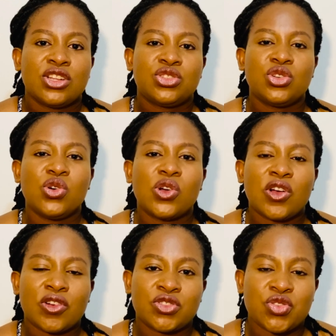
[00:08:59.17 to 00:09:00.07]
to
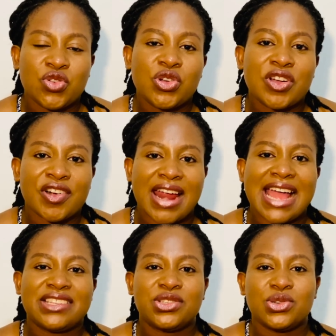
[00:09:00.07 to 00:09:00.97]
through
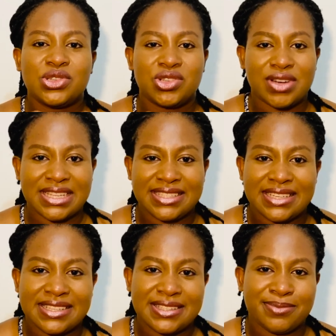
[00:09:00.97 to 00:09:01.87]
Christ who
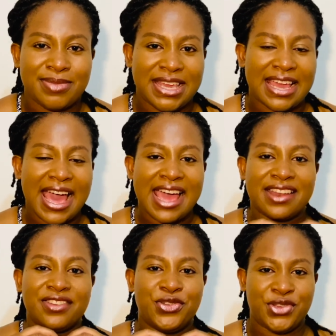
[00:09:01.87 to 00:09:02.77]
strengthens me,
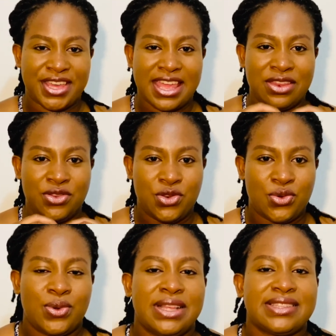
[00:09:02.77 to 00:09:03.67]
and you can
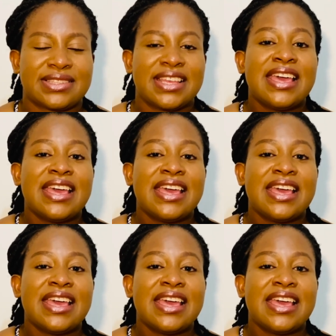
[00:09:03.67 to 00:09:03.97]
do it.